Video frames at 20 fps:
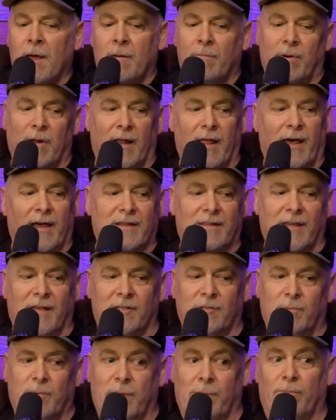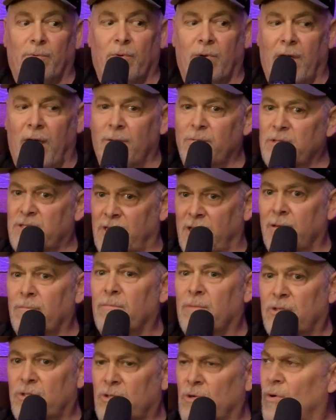But a lot of times people, I would say
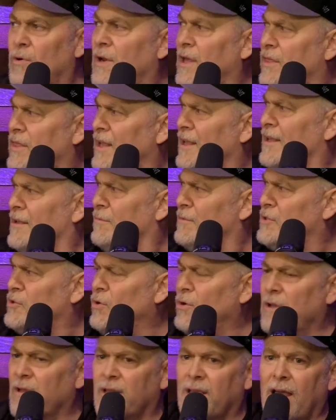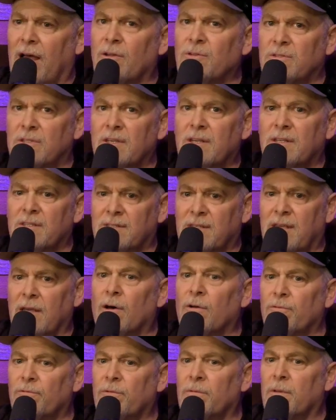majority, I think the majority of counseling is
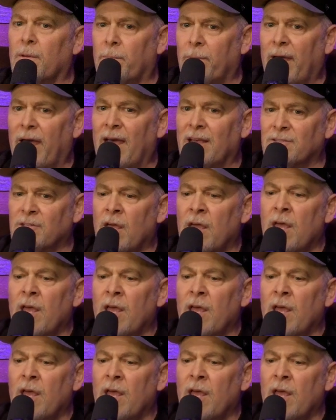guilt from the past.